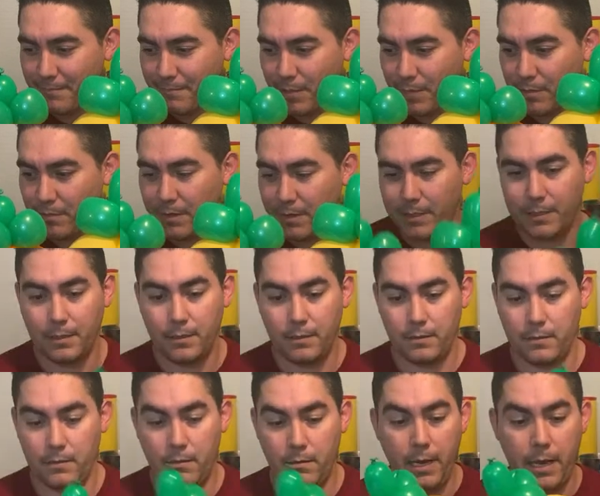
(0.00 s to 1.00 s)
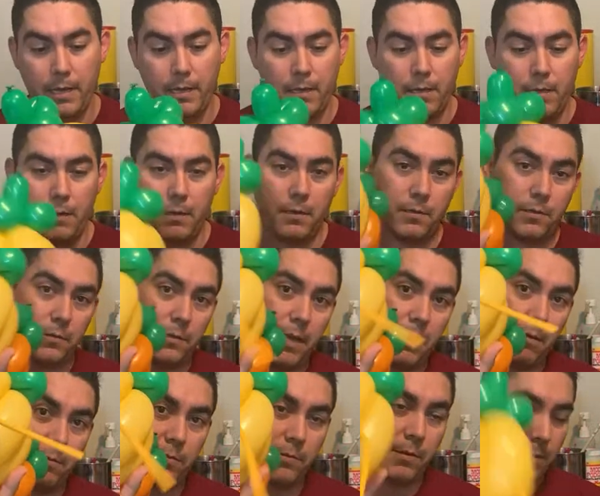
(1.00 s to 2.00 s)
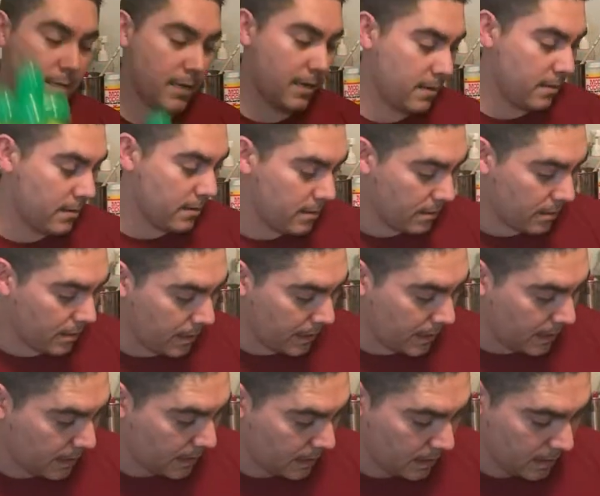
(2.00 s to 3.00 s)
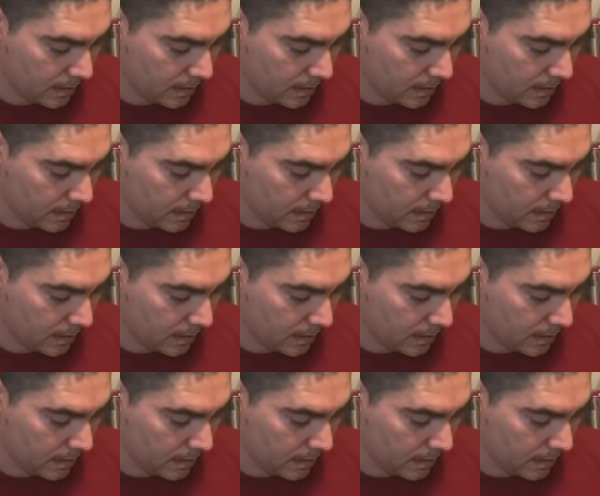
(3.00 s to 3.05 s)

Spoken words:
Perfect. Okay. So now it's right there. Alrighty.